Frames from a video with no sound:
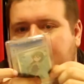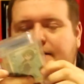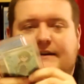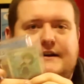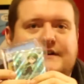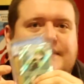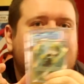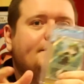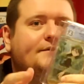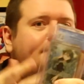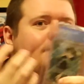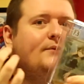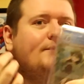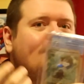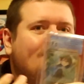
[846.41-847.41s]
There's our
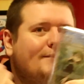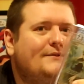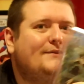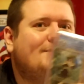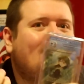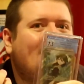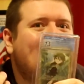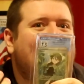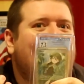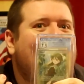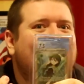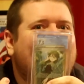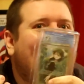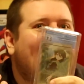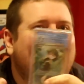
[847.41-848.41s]

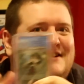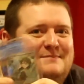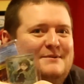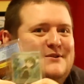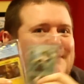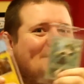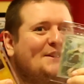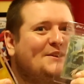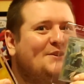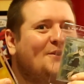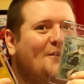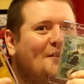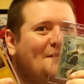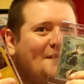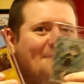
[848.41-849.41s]
$25 between the two
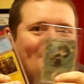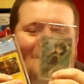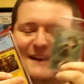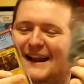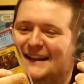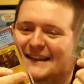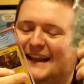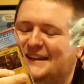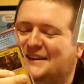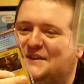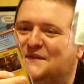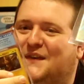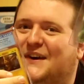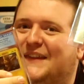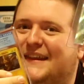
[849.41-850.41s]
of them, but that's just
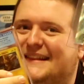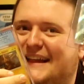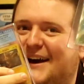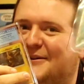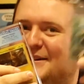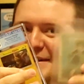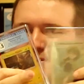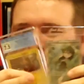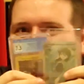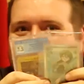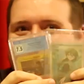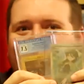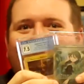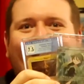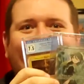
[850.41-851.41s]
funny that one's worth
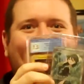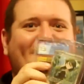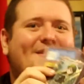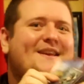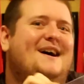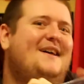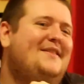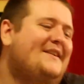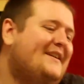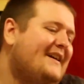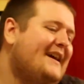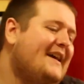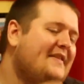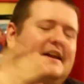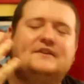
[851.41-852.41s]
more than the other.
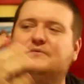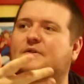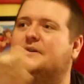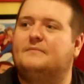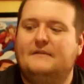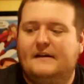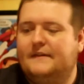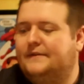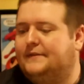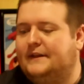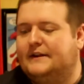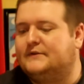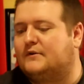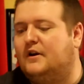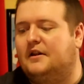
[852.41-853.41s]
These were
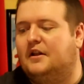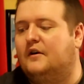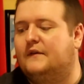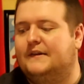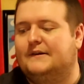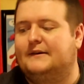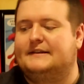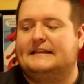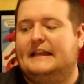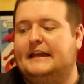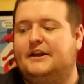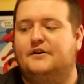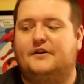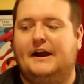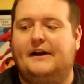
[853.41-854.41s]
all lower. That wasn't like
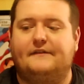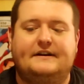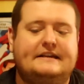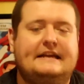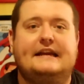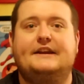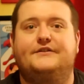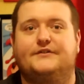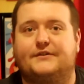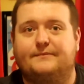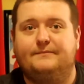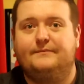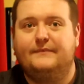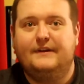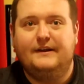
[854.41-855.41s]
you're guaranteed your
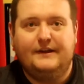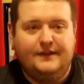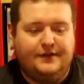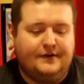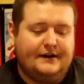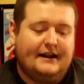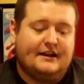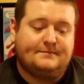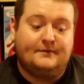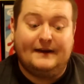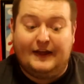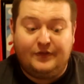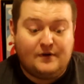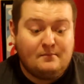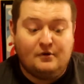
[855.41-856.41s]
$30. But we
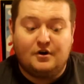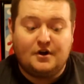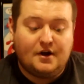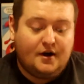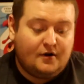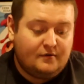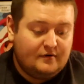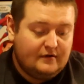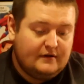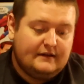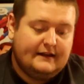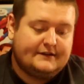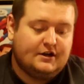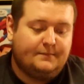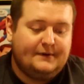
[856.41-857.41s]
got 3 more to go.
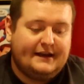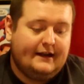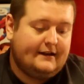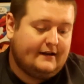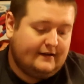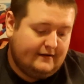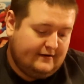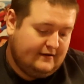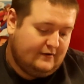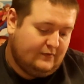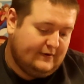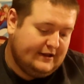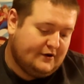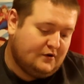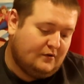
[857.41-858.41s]
Let's hope we get a
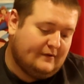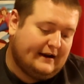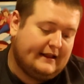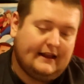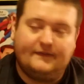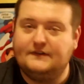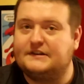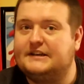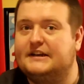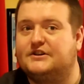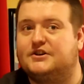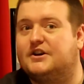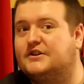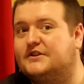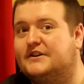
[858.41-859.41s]
really cool one. I'd love to see a
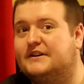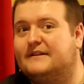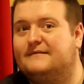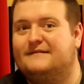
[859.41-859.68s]
Charizard.